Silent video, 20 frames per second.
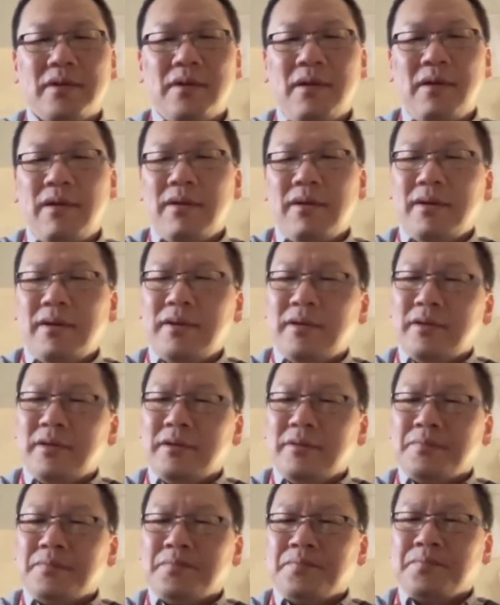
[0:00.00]
Do you think
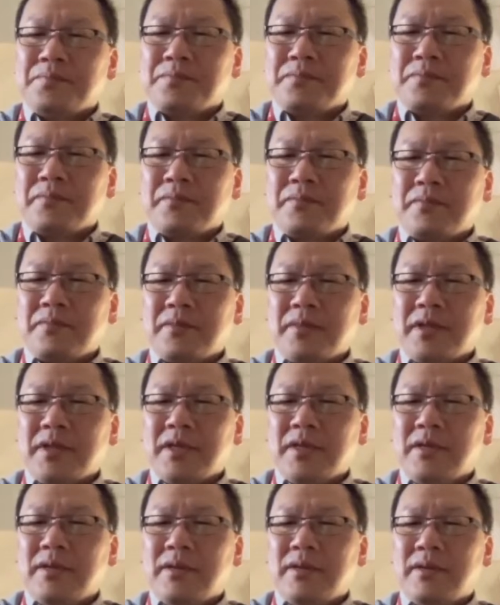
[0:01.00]
people with anxiety
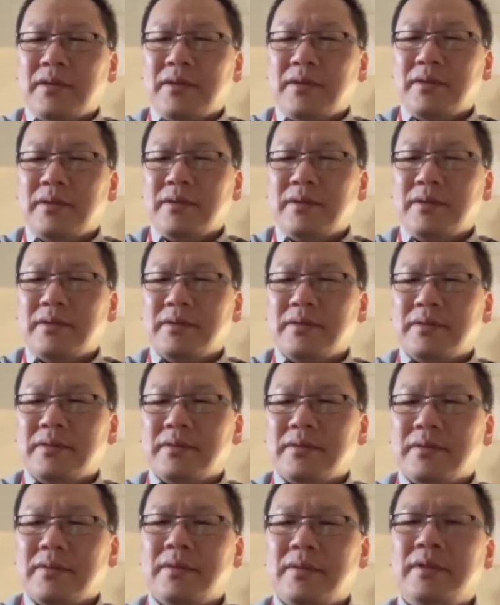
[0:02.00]
attacks and major
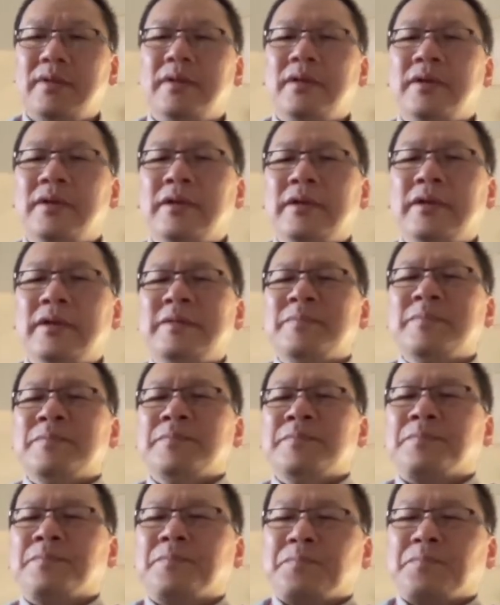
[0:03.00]
stress
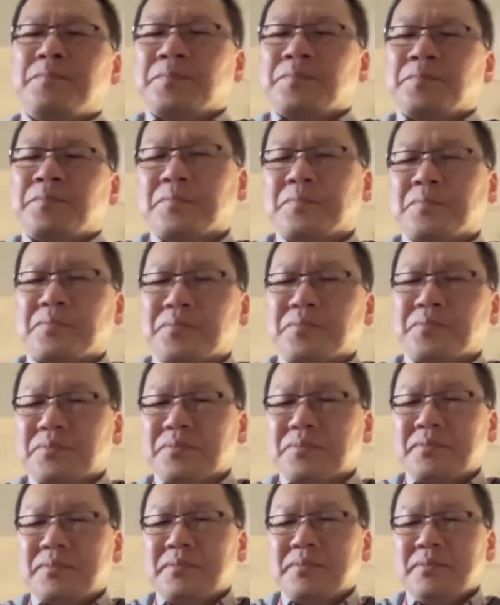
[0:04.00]
um,
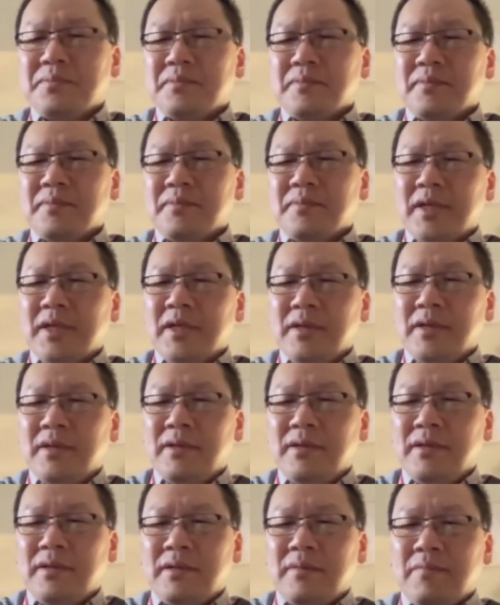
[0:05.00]
should they play video
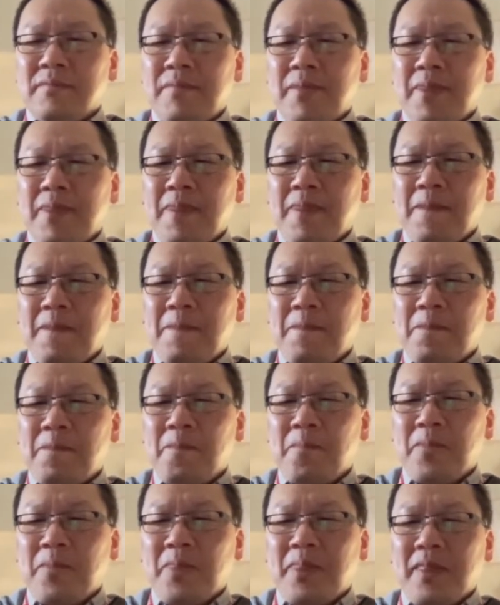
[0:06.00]
games to help
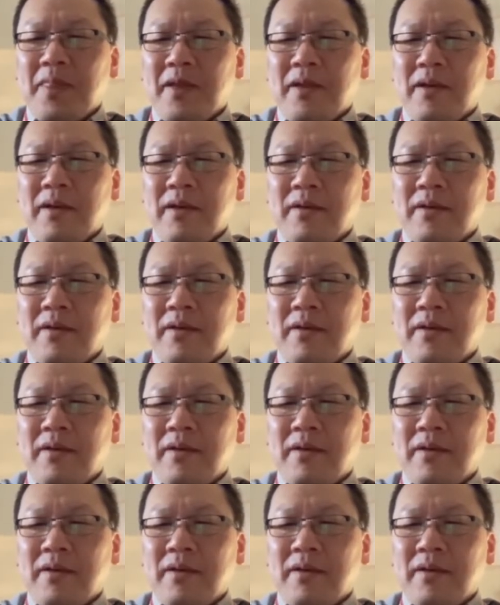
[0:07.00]
fix that?